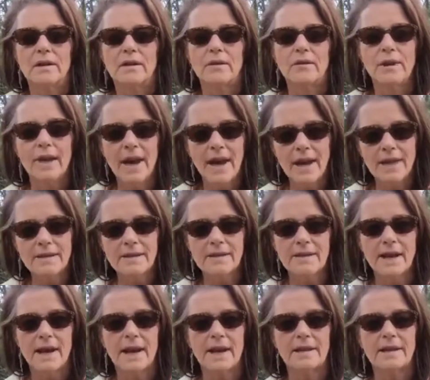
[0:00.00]
We ask
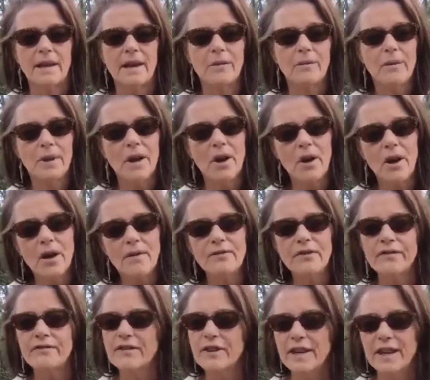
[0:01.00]
that and we offer
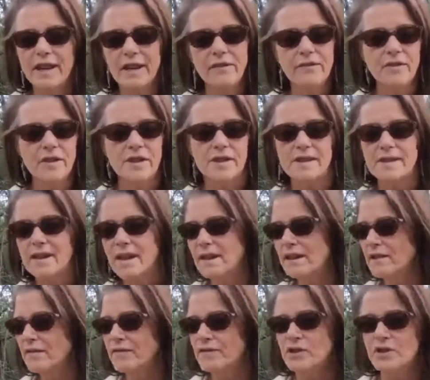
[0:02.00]
forgiveness. Thank
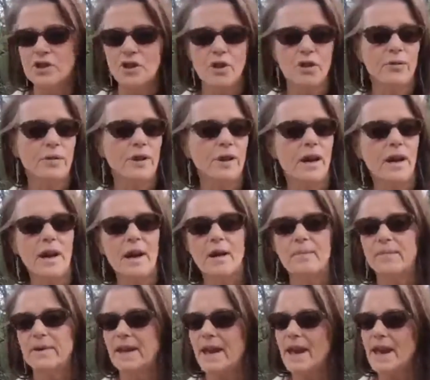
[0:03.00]
you for showing up.
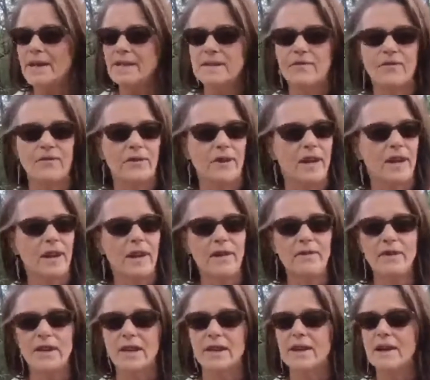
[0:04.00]
Yes, forgive
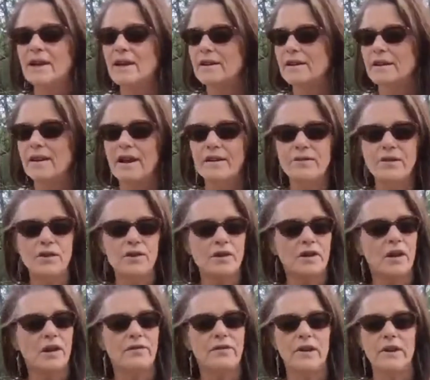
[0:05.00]
it. Love
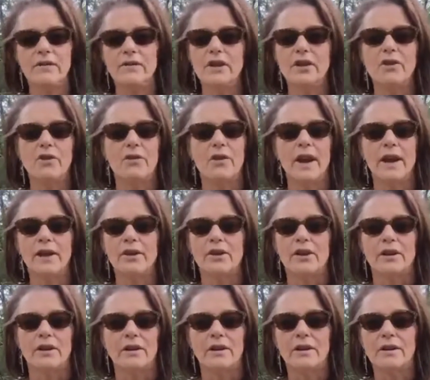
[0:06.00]
yourself even
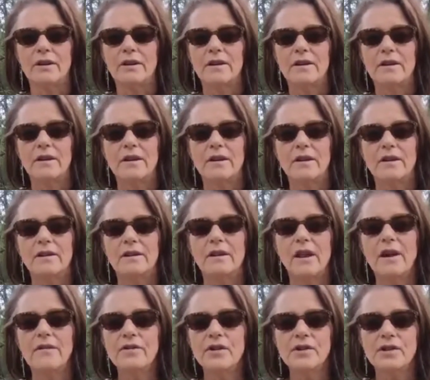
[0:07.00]
greater.
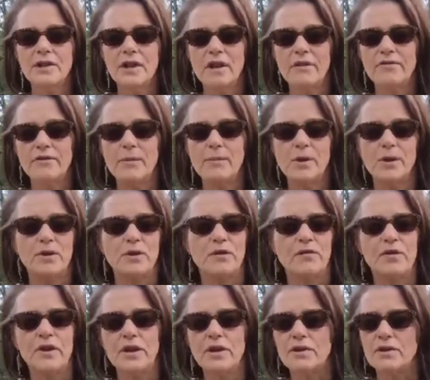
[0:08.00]
Love yourself from those
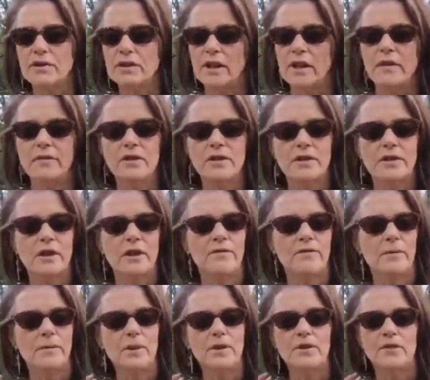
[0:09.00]
fears. Love yourself
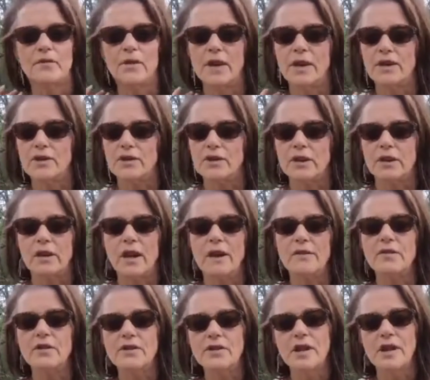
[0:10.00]
from those failures.
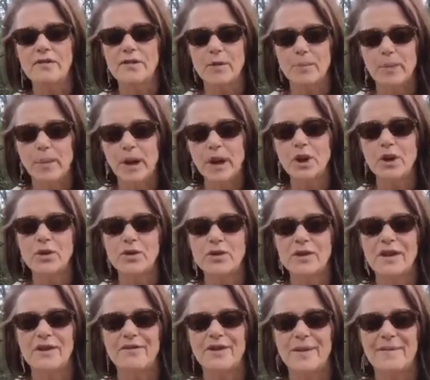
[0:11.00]
Love yourself and pick
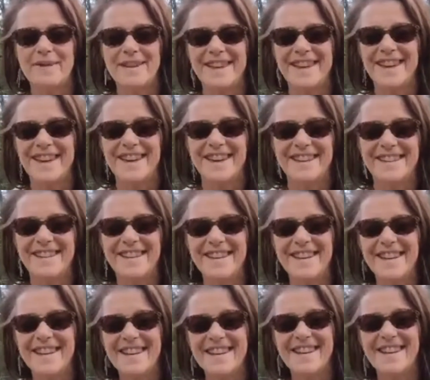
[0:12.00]
yourself up again.
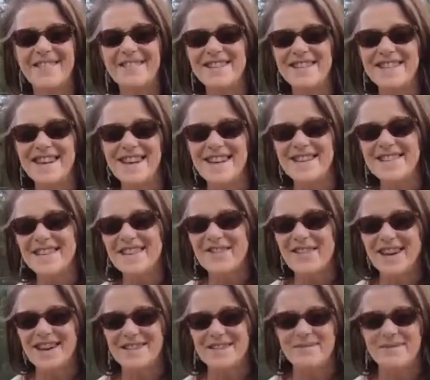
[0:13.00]
You know how many times I've
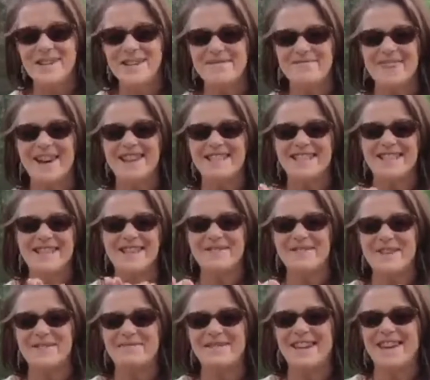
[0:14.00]
had to pick myself
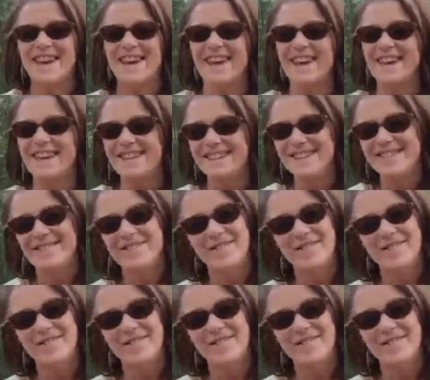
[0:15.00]
up again?